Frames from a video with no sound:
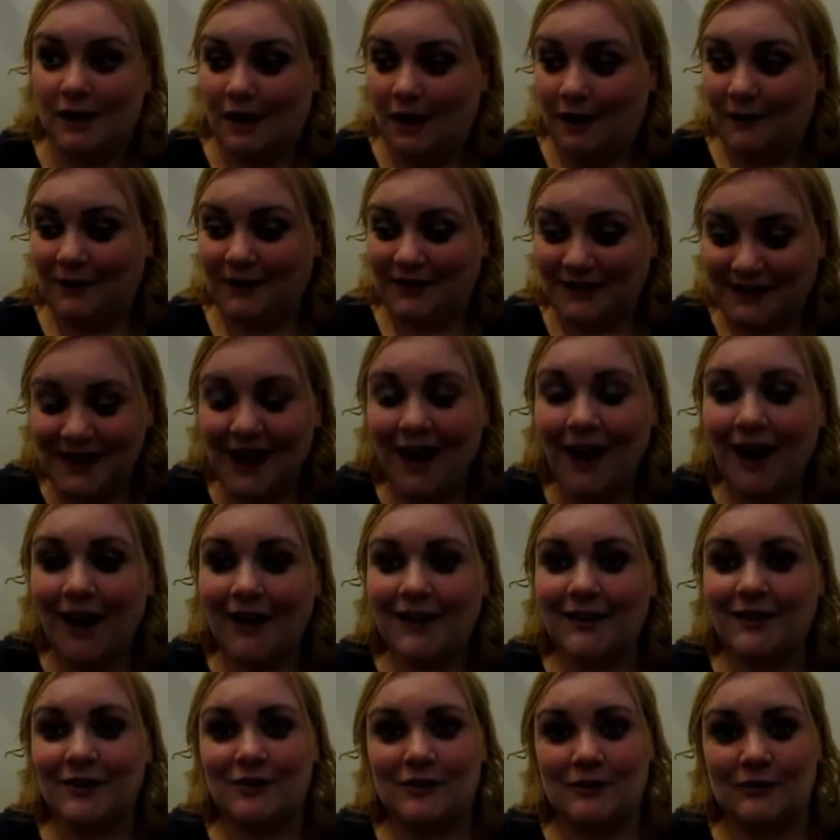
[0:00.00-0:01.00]
I'm like, yeah, I
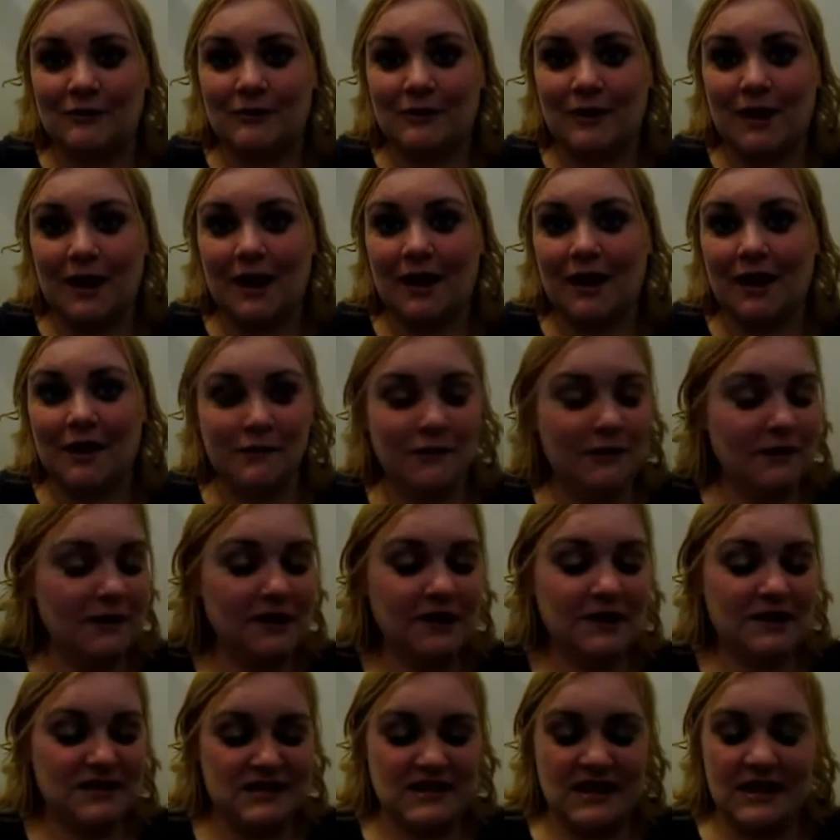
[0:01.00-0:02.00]
could do that. I feel like
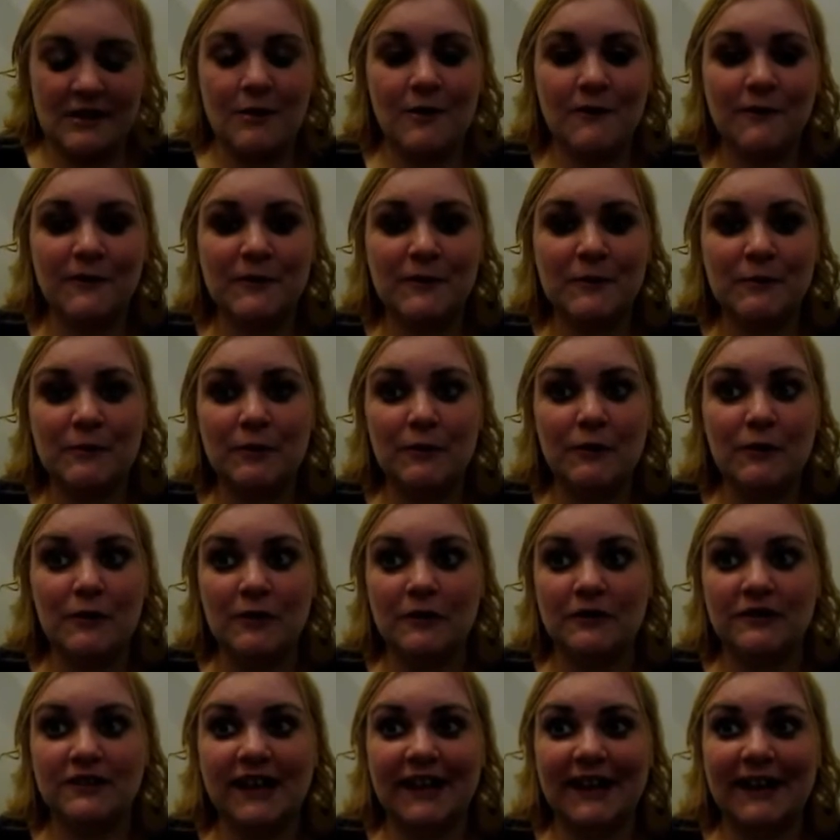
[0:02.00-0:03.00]
I can take over the
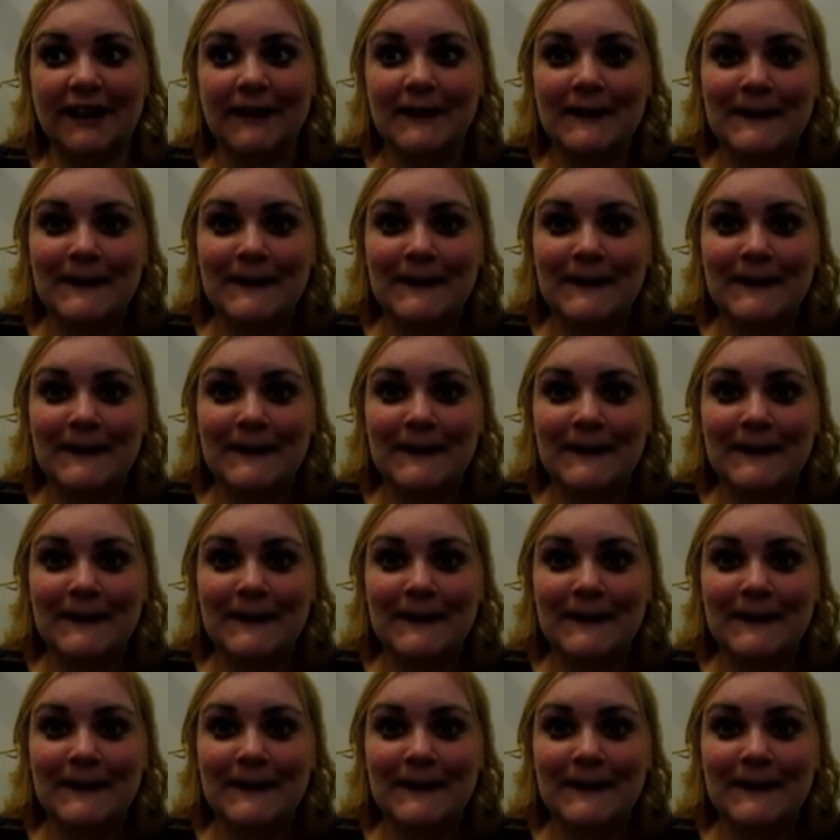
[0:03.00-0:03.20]
world. Like,